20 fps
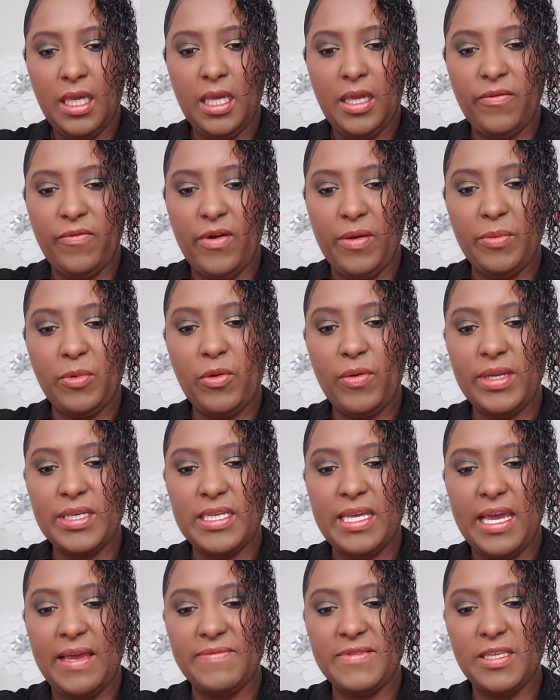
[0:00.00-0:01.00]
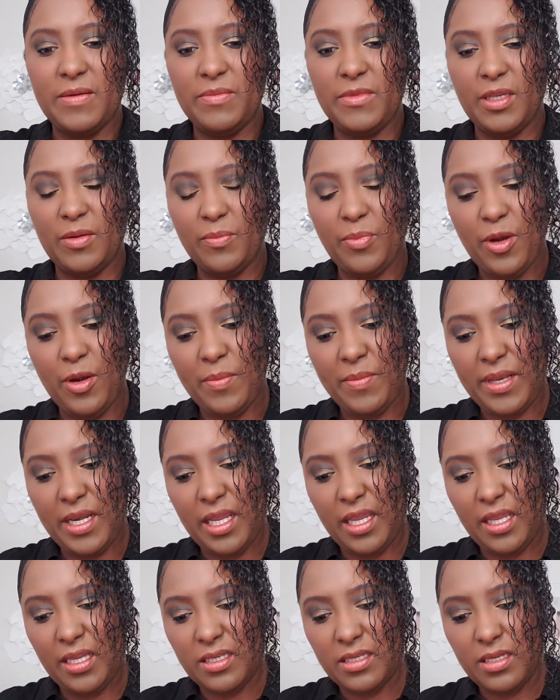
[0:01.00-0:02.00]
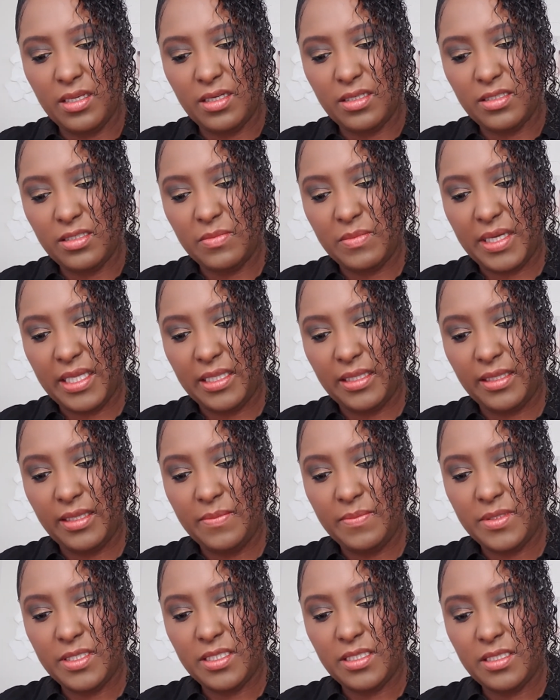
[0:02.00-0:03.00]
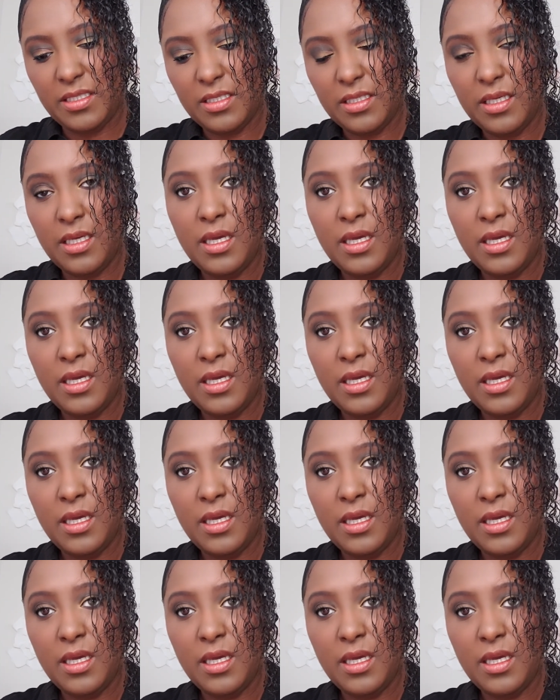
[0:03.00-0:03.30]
If I'm going to have something permanent to my lips,